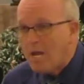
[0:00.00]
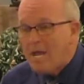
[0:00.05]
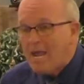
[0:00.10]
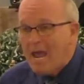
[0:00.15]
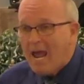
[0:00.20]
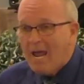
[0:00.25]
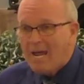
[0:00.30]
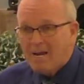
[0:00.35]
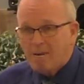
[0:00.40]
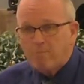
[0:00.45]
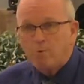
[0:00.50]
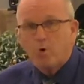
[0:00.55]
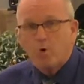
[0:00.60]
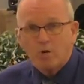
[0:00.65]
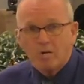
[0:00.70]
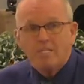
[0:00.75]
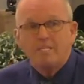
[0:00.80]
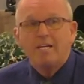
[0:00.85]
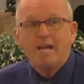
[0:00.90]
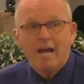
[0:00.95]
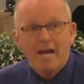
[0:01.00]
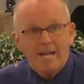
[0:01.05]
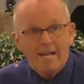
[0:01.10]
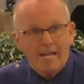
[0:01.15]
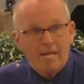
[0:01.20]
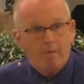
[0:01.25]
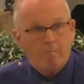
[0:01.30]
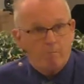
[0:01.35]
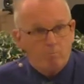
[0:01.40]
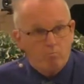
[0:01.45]
And I'm going to tell
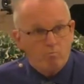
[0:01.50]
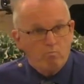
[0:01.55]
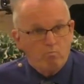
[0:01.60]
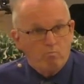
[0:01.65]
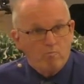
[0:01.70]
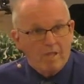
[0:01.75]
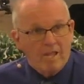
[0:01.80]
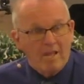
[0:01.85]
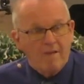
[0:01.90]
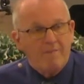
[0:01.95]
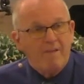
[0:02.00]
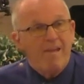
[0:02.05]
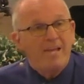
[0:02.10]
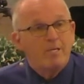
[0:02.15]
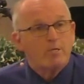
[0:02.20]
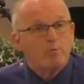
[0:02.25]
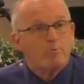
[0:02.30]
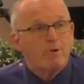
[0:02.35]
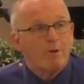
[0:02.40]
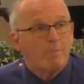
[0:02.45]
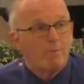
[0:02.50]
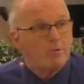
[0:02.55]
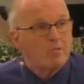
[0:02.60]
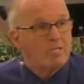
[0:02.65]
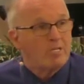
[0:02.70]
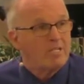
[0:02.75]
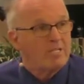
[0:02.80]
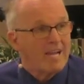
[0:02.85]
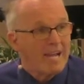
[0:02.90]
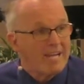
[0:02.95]
you, if he's a
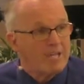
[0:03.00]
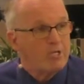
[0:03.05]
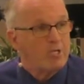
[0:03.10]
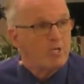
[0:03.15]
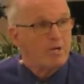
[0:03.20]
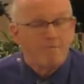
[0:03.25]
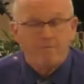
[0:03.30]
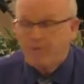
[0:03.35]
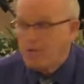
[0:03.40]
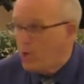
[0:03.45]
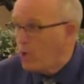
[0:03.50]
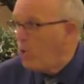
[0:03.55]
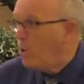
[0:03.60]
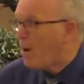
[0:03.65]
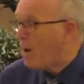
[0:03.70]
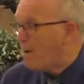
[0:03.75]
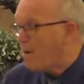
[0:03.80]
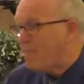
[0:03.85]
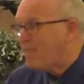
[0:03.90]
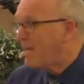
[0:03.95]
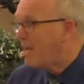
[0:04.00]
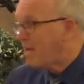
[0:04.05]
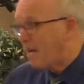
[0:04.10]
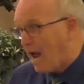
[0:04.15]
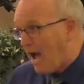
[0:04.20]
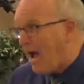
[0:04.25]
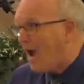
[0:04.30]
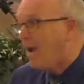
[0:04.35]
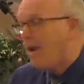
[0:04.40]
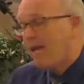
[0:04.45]
representation of you, I'm thinking
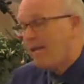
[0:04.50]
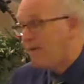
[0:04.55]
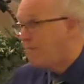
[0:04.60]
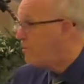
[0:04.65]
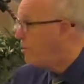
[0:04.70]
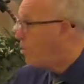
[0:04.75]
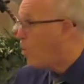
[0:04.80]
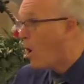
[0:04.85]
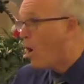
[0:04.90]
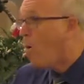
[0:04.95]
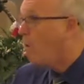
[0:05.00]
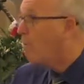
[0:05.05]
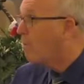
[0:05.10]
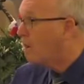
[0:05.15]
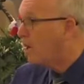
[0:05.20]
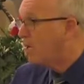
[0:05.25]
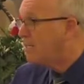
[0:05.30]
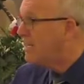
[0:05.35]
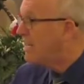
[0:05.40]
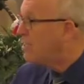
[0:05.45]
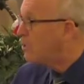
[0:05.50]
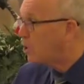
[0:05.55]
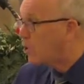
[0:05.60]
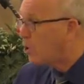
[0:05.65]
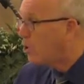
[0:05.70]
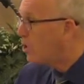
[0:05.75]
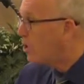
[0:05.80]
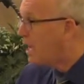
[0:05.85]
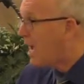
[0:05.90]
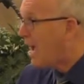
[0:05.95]
highly of you all because he's a
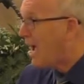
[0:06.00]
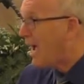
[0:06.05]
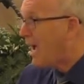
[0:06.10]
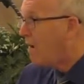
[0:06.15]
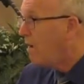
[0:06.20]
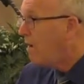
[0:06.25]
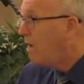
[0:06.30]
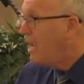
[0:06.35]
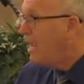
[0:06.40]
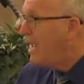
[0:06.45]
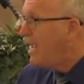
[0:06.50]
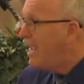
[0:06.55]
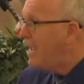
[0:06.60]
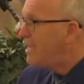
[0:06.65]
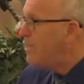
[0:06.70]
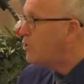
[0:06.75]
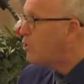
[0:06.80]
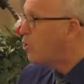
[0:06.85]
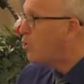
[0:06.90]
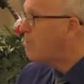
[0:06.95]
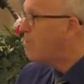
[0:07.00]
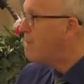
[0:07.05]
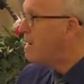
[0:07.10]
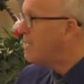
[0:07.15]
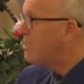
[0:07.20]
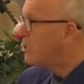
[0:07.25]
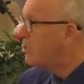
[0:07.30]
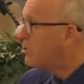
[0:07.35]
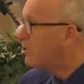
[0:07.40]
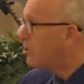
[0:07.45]
good guy. He's your
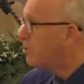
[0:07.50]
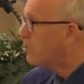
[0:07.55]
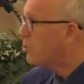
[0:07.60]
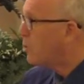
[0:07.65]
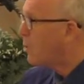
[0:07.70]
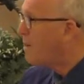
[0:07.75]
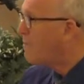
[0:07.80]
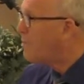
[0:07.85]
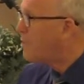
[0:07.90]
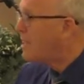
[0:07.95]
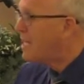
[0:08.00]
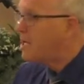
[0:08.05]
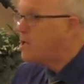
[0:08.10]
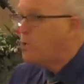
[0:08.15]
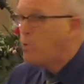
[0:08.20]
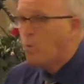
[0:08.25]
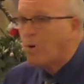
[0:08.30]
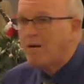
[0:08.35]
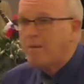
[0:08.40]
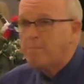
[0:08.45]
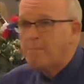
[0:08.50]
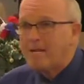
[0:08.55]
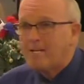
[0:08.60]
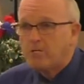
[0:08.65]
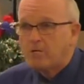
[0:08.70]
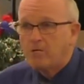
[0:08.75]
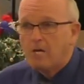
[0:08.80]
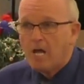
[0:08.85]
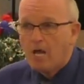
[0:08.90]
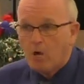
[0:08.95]
messenger. So everything you wanted me to
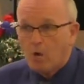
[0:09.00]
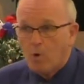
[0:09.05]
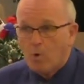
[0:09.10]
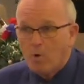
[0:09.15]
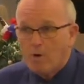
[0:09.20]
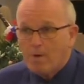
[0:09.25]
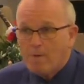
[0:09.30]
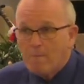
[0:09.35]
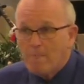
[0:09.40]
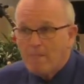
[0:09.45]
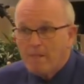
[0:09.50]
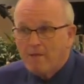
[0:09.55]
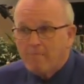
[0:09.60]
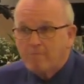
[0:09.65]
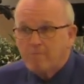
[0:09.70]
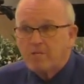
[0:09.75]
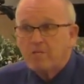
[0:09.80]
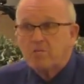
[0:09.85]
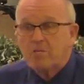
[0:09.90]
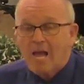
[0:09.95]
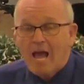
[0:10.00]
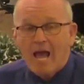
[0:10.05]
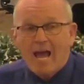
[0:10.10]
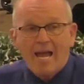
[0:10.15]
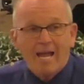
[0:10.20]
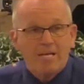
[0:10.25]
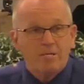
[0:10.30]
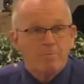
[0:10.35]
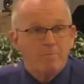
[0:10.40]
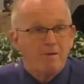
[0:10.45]
know, this guy
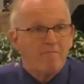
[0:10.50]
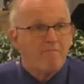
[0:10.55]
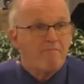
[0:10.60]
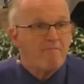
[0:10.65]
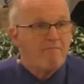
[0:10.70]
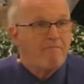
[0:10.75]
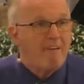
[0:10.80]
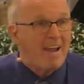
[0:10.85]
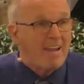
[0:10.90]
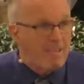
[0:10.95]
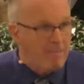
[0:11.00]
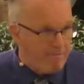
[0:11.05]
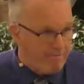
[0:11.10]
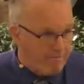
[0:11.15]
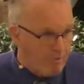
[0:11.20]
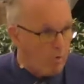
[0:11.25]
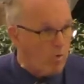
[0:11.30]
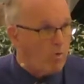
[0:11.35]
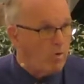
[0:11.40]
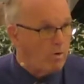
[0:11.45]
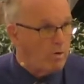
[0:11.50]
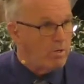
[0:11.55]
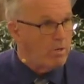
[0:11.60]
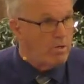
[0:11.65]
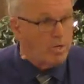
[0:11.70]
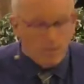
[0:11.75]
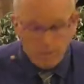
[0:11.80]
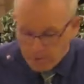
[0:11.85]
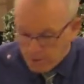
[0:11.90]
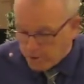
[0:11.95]
has been faithful
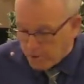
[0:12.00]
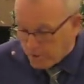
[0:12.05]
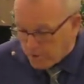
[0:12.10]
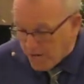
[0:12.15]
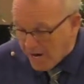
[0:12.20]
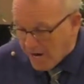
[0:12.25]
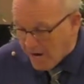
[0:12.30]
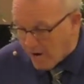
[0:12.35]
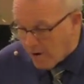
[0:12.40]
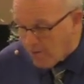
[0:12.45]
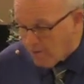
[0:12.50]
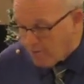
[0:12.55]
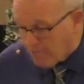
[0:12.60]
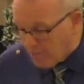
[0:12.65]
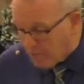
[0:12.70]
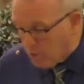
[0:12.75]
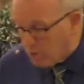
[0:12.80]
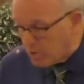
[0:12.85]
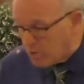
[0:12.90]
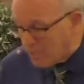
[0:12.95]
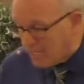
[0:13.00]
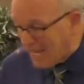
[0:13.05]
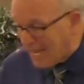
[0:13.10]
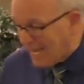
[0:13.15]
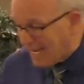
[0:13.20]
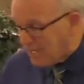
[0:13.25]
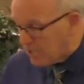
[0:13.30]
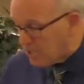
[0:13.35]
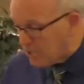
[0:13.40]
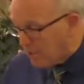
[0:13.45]
to share those
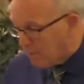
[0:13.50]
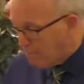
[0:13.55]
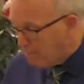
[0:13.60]
things.